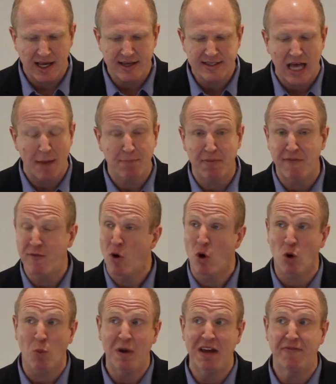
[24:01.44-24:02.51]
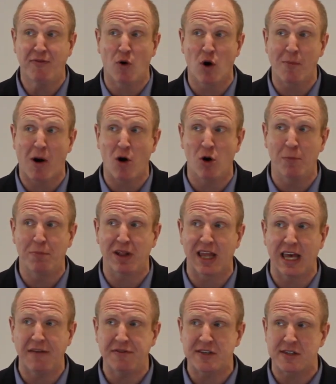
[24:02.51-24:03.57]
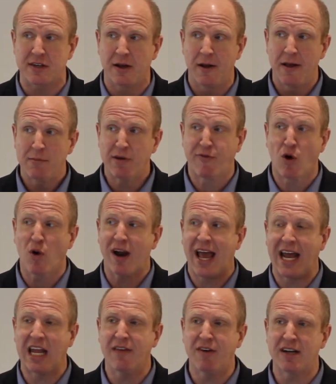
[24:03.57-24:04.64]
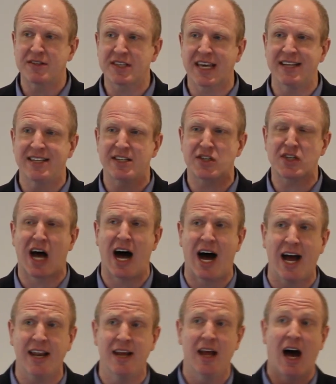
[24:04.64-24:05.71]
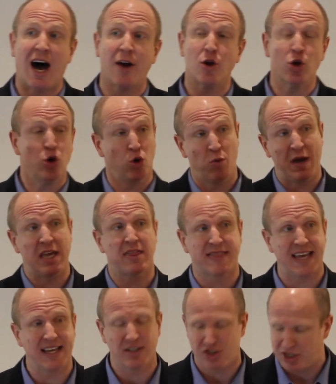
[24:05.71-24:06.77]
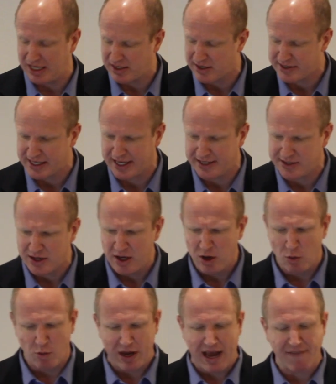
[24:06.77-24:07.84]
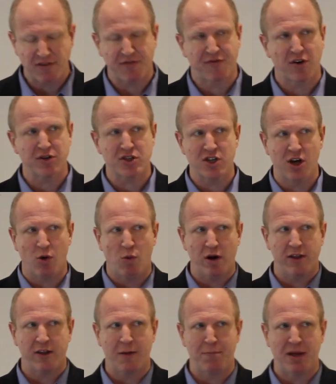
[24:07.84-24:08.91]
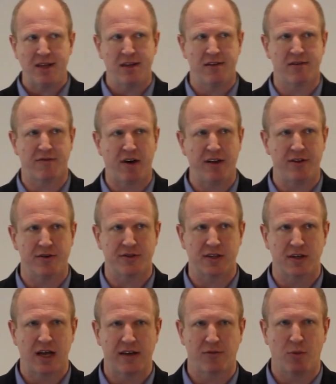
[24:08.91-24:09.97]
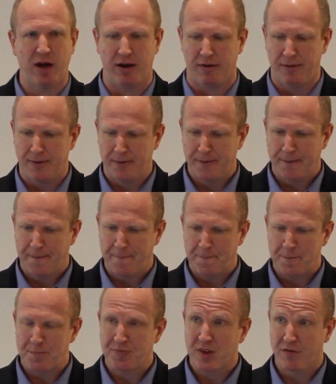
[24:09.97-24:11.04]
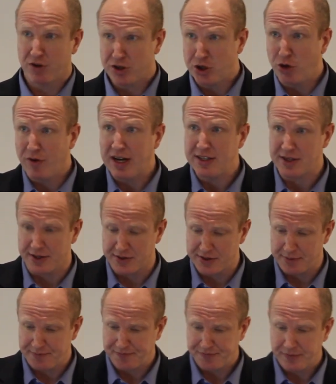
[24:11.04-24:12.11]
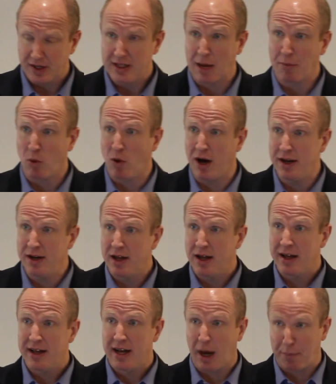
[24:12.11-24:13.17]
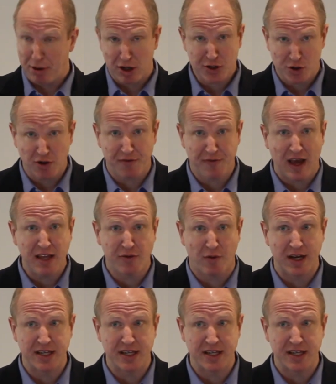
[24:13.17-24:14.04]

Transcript: is that before we form our own beliefs, before any of us can decide on who we think Jesus is, we have to first know what are the opinions of others as well. For 2 reasons. Number 1, a personal faith